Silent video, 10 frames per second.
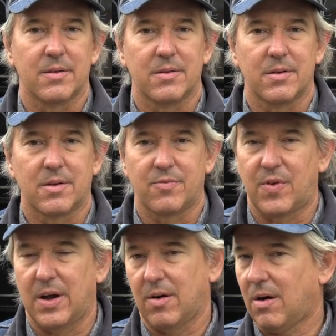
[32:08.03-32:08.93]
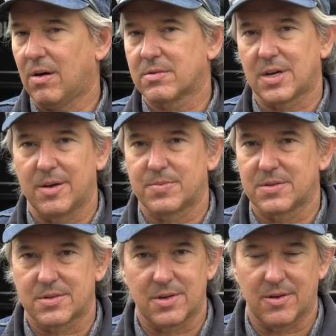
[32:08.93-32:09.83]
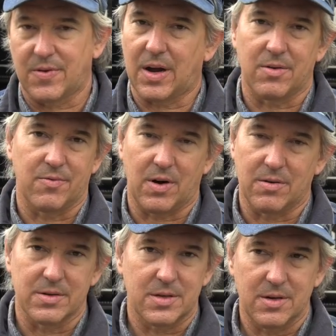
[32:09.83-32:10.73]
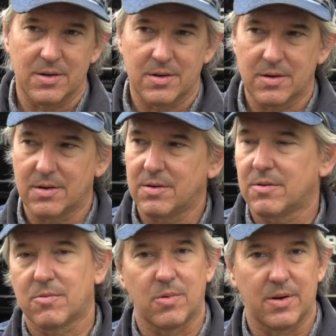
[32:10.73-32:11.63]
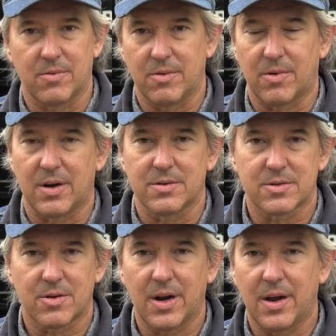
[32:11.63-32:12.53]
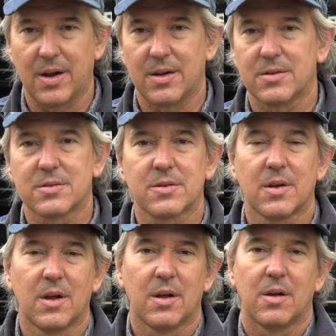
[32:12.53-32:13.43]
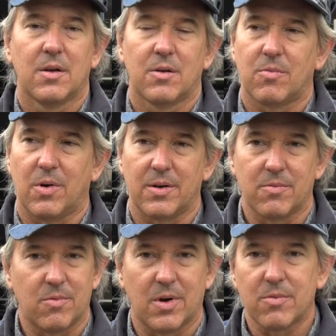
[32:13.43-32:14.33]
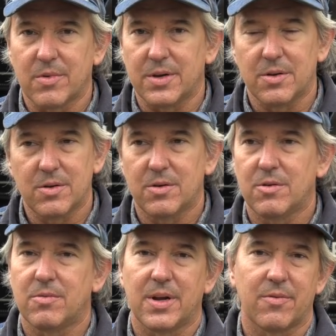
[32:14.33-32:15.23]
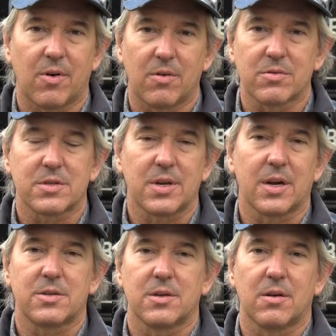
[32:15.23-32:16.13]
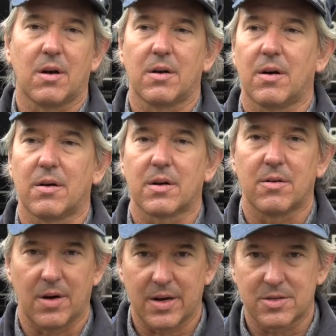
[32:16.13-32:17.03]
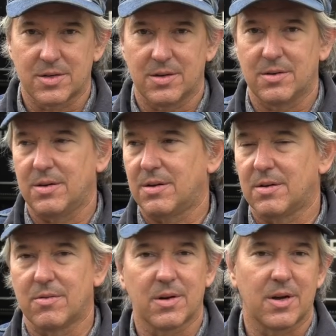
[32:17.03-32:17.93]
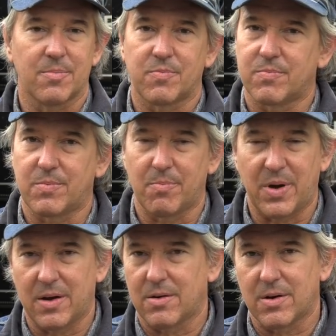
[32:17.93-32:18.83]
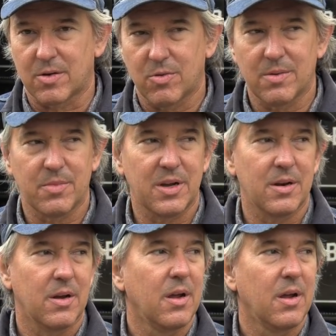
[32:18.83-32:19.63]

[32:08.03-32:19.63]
You can find all types of stuff, how to volunteer, when we run trains, what we do. We have a whole section on our collection. You can look up about our equipment.